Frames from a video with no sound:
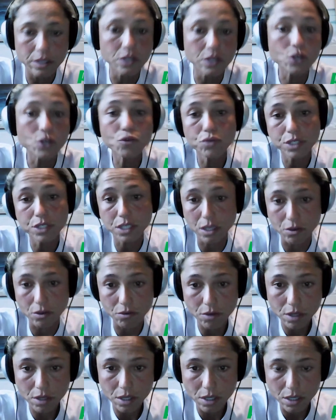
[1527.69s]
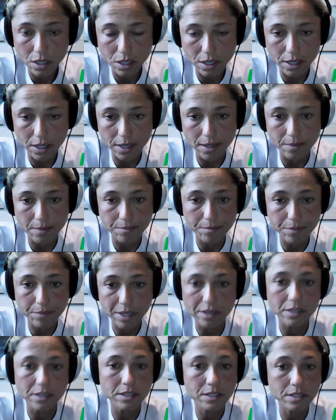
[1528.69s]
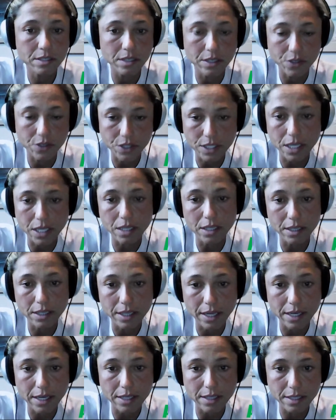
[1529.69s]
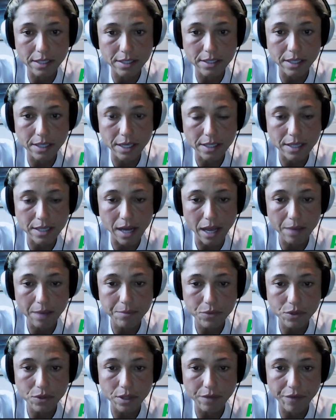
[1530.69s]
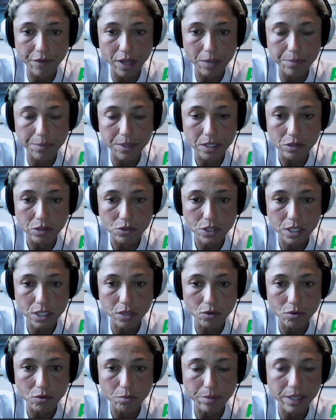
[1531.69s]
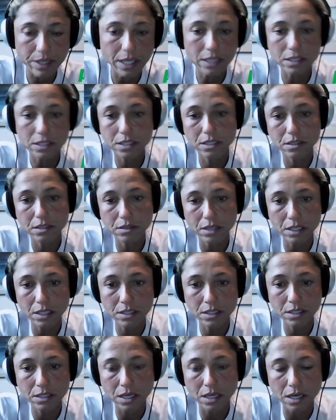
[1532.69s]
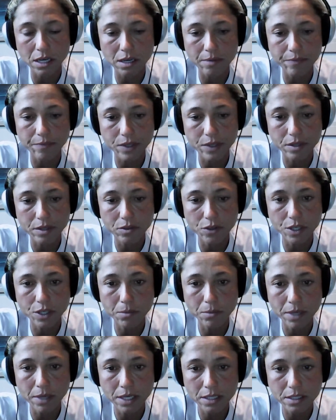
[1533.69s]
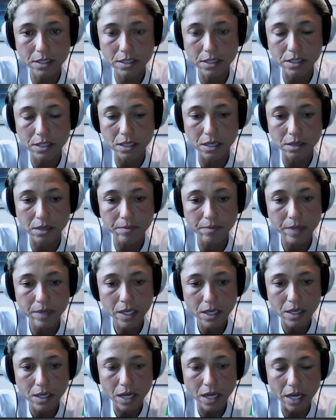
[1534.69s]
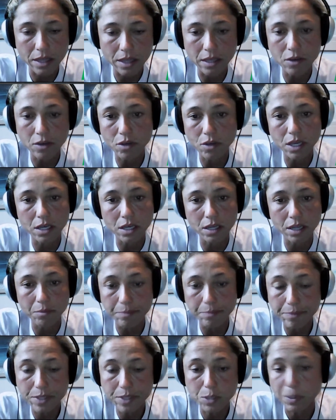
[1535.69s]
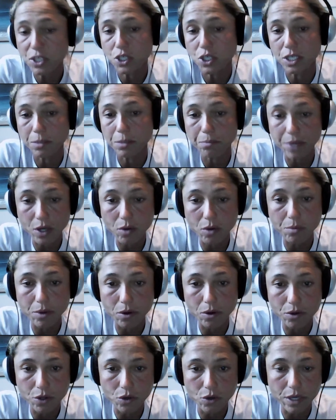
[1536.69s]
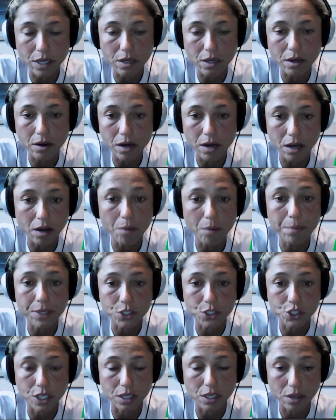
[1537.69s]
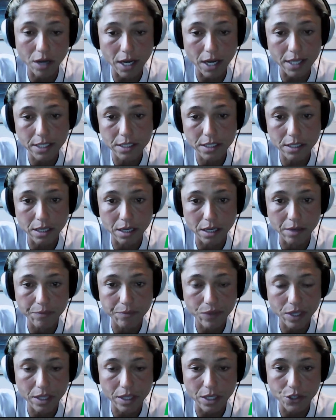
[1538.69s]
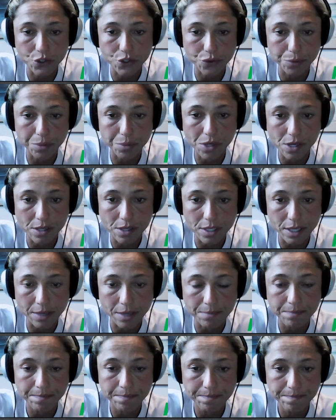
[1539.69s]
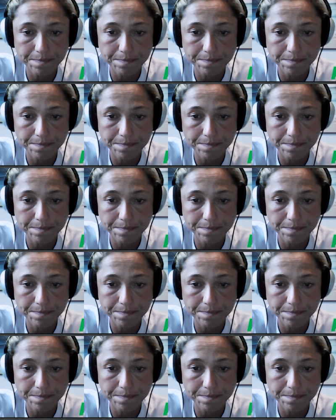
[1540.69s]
new skill, because understanding that it does take time to develop a new skill. But that's 30 minutes. I think you can, especially in pickleball, you can accomplish a lot in that short period of time.